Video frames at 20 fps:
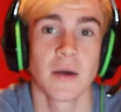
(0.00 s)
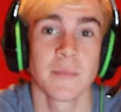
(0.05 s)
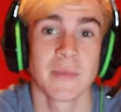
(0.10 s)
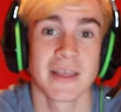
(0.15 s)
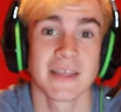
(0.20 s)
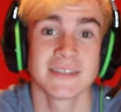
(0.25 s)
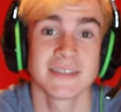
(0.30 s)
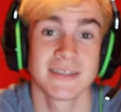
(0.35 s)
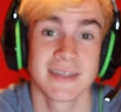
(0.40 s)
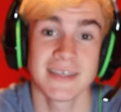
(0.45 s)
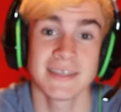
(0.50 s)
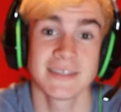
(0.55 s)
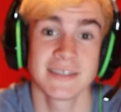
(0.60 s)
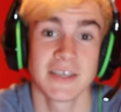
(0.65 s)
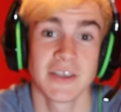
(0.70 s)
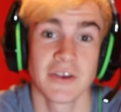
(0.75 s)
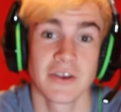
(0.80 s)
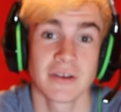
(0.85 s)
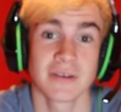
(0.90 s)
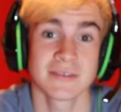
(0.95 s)
It's this
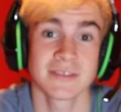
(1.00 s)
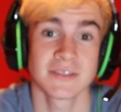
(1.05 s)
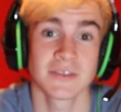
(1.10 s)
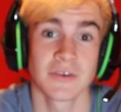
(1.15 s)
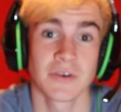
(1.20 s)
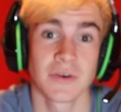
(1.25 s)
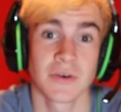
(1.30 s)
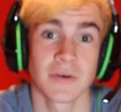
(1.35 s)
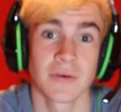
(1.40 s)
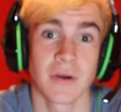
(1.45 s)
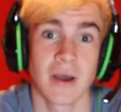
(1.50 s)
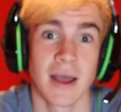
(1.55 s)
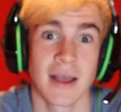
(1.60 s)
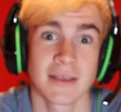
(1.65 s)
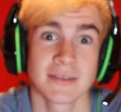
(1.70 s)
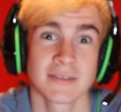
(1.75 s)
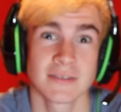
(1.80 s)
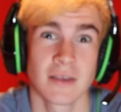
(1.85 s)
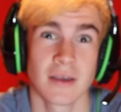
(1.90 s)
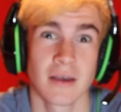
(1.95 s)
year, so I
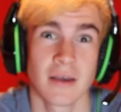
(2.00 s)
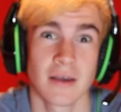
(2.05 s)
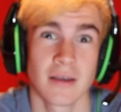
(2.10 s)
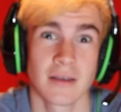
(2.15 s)
saw